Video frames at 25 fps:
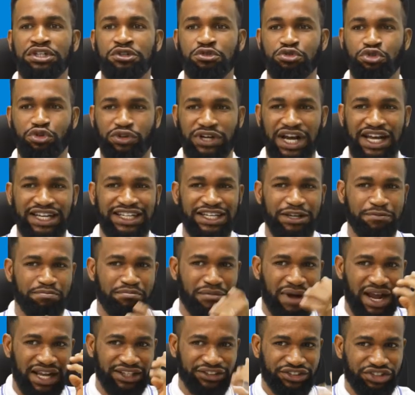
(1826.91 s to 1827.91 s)
You can
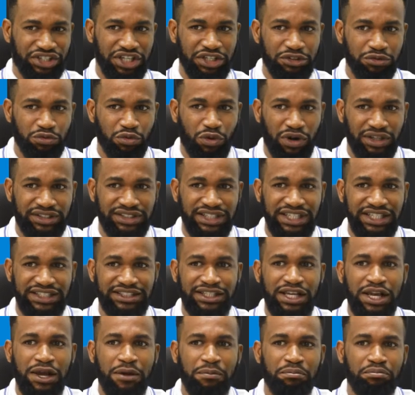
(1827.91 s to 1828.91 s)
imagine what
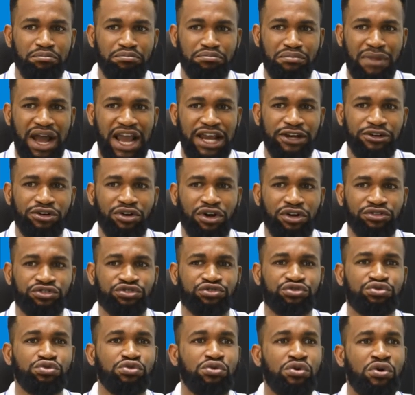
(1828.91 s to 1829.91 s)
is
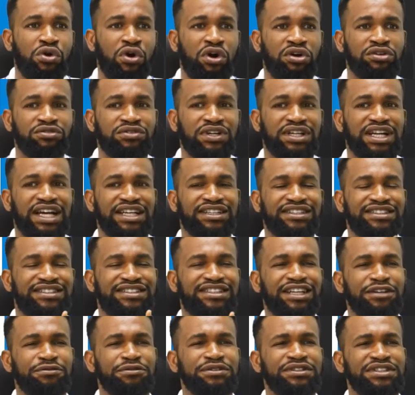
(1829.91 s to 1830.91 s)

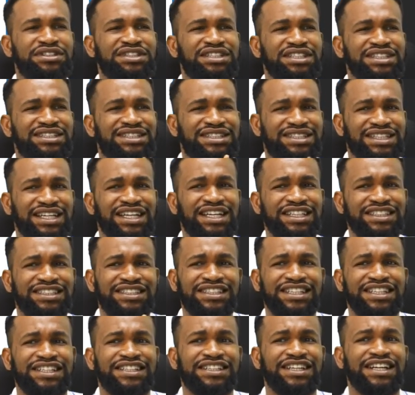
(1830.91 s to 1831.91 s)
-273
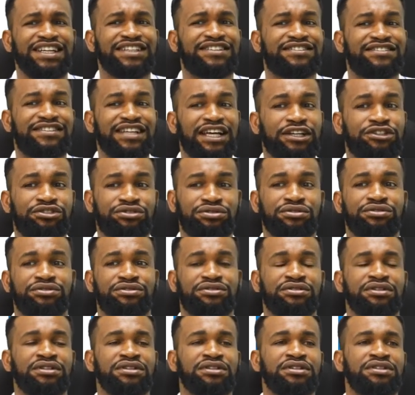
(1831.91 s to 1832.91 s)
degrees Celsius.